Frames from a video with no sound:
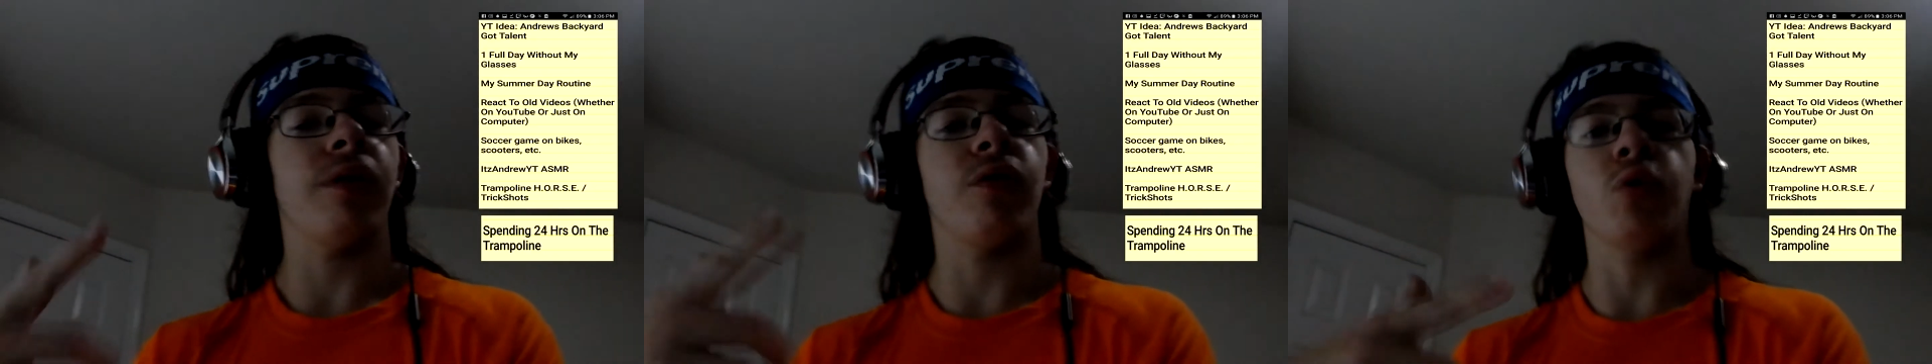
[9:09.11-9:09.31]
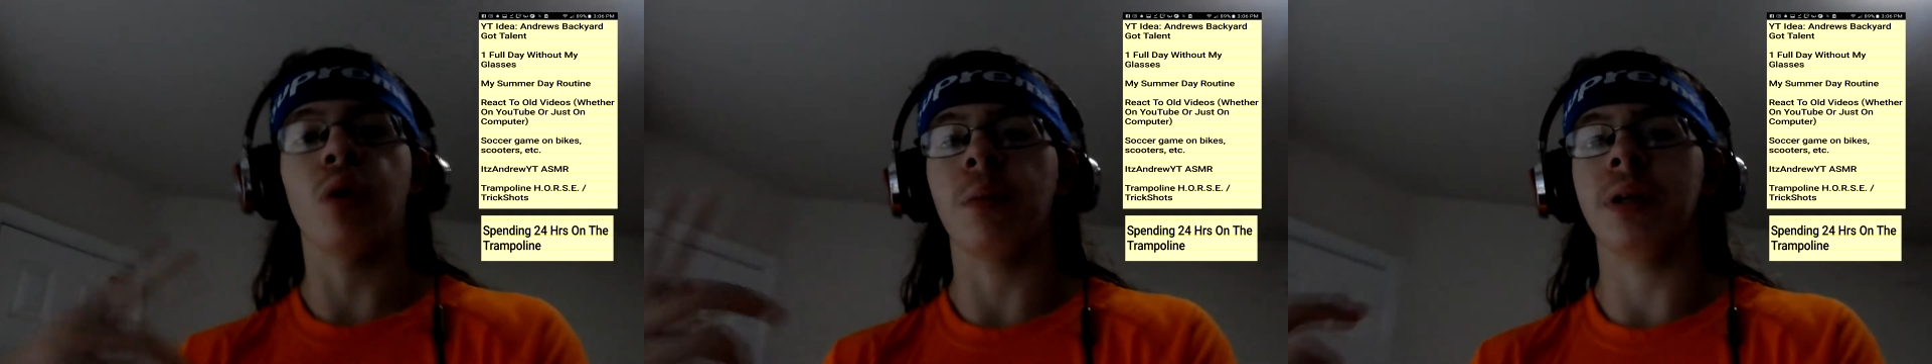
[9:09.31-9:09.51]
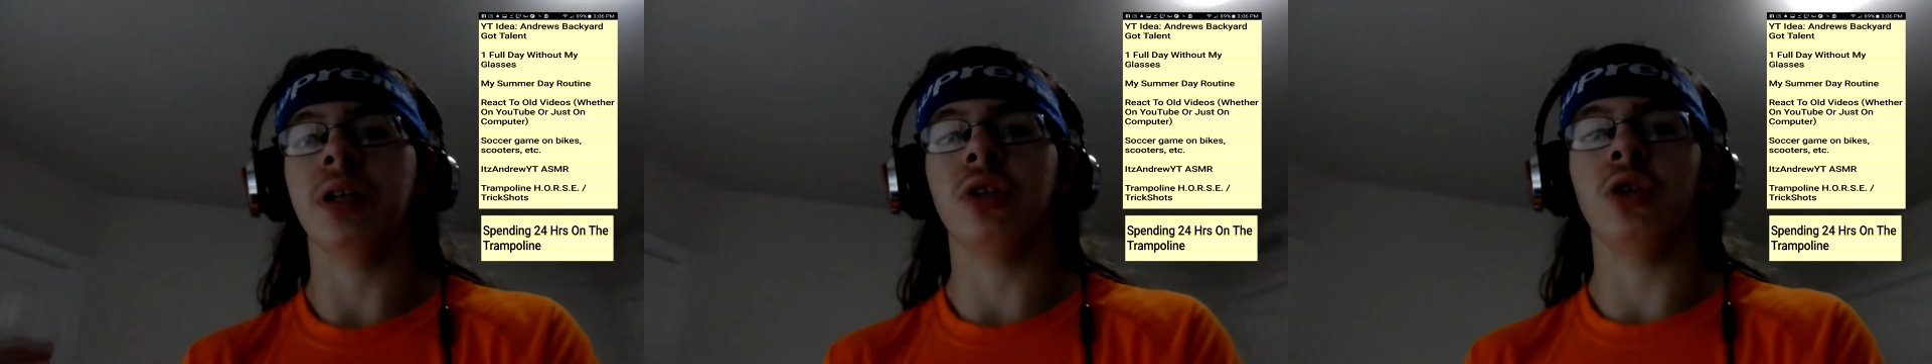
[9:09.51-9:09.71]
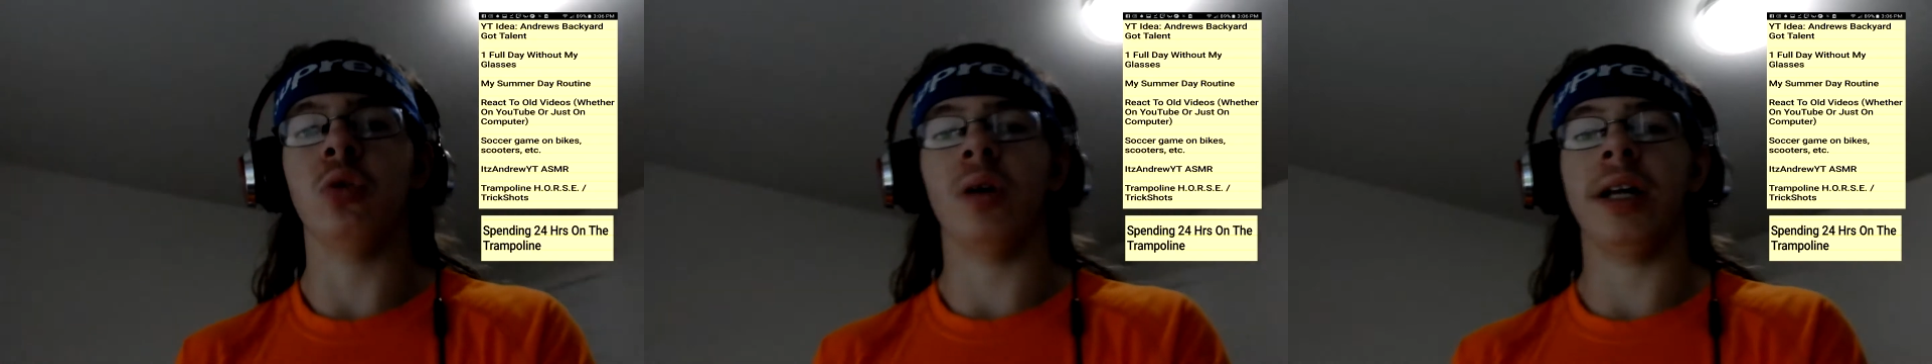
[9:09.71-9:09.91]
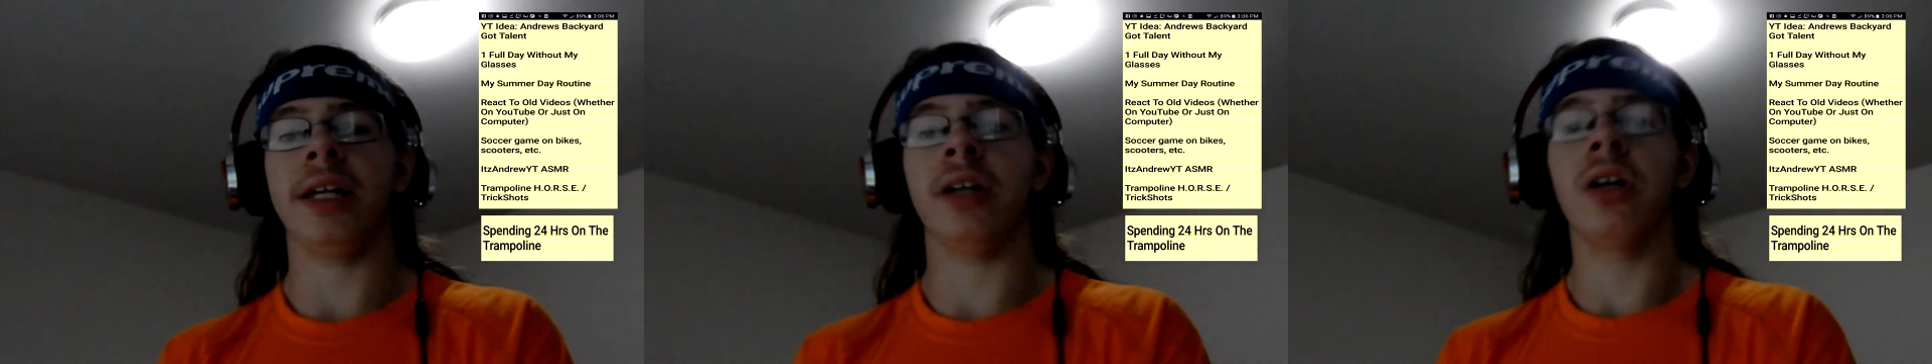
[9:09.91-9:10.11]
if you want me to
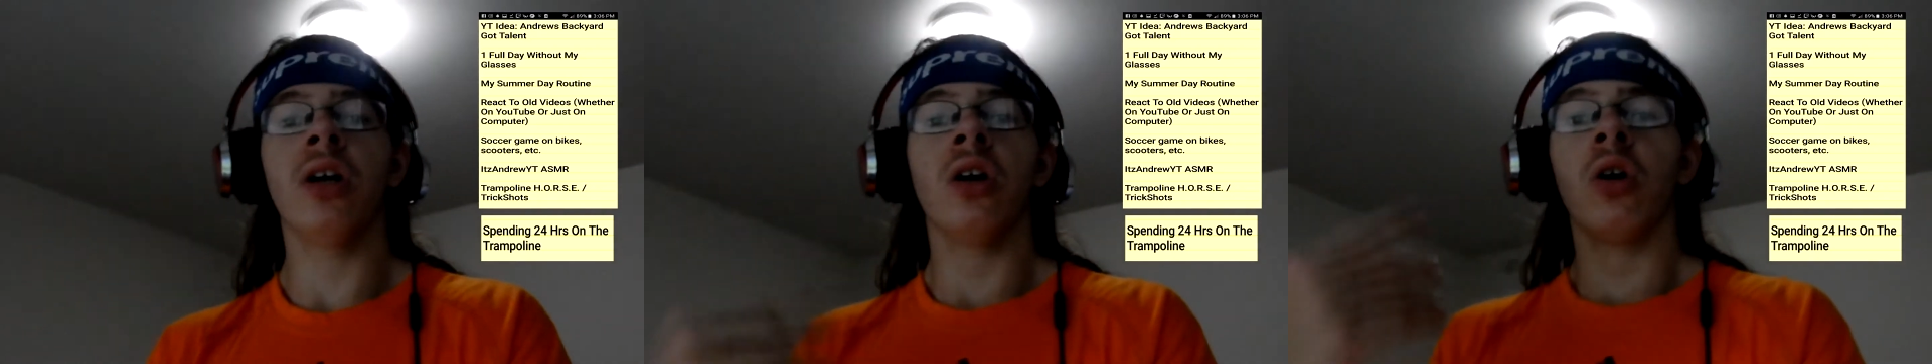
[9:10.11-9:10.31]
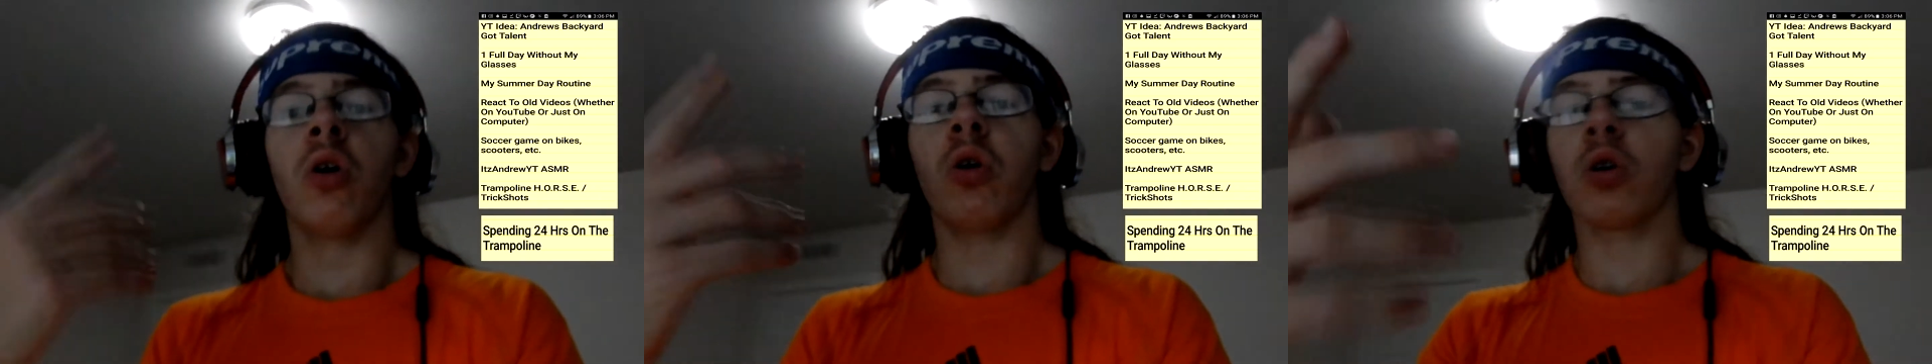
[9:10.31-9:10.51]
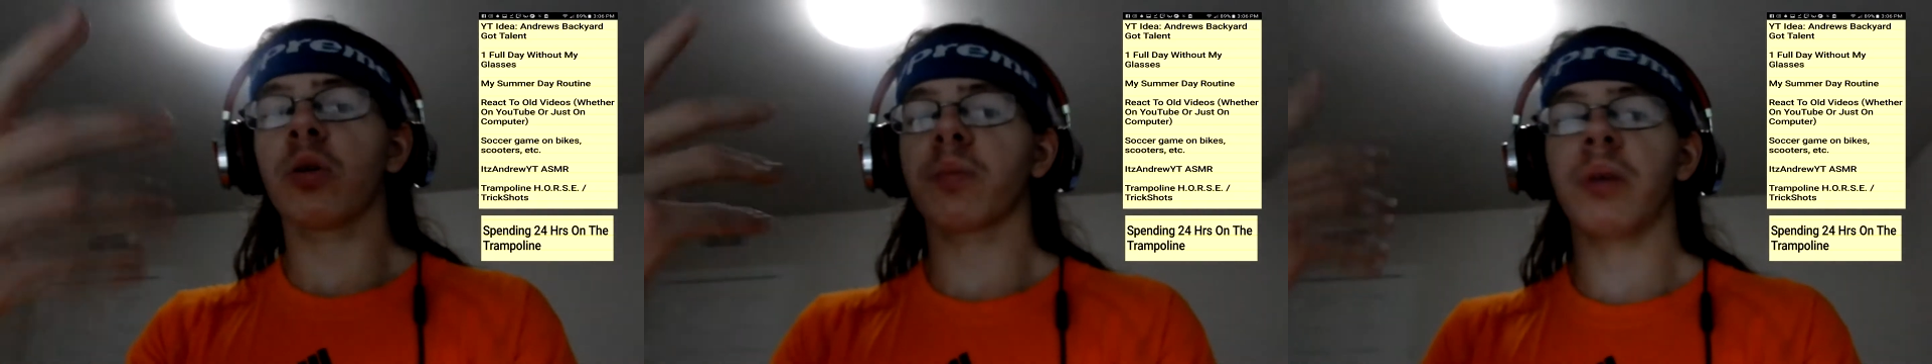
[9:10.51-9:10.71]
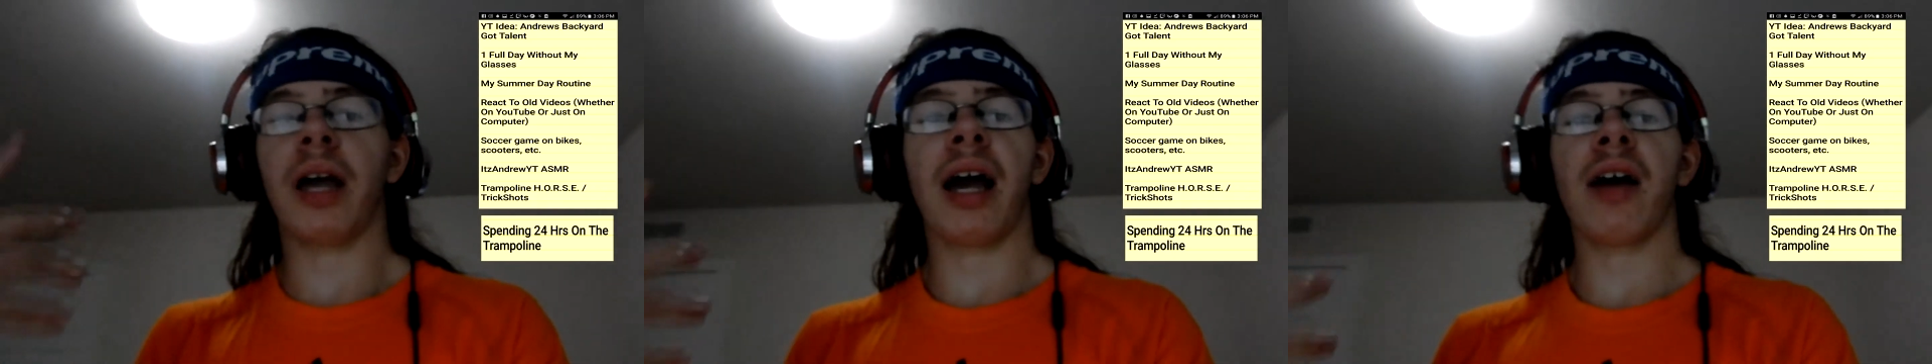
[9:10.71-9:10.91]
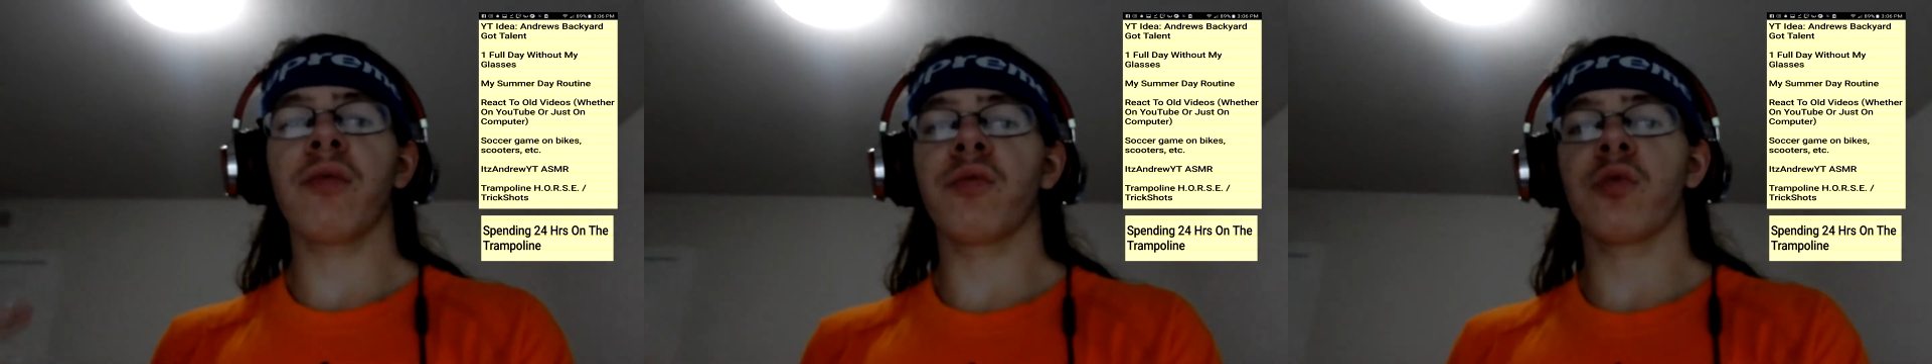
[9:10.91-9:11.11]
do any, or
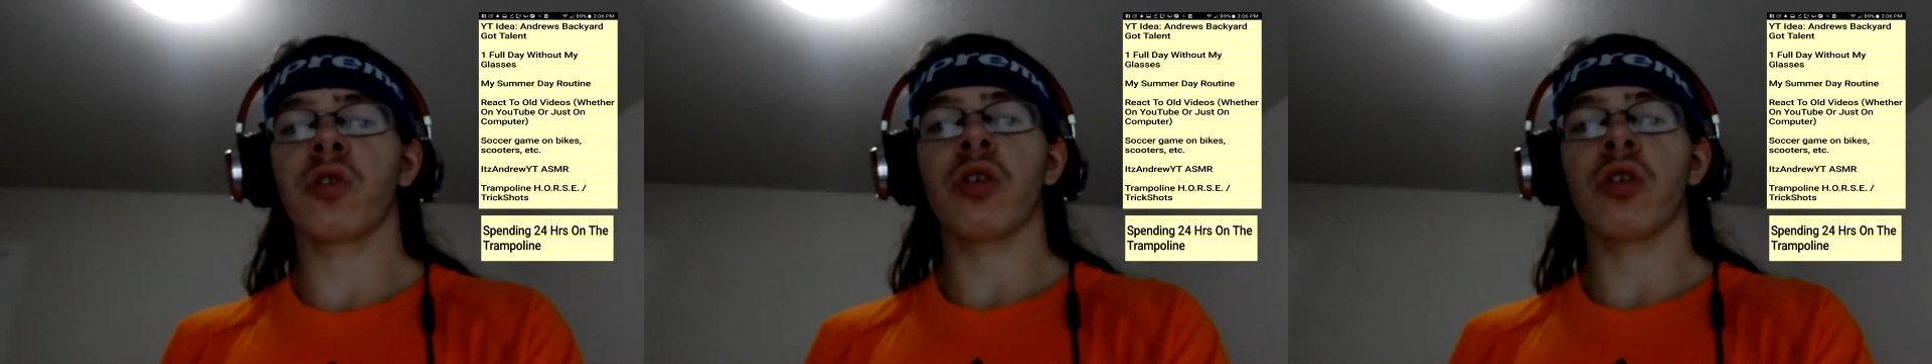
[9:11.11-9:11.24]
have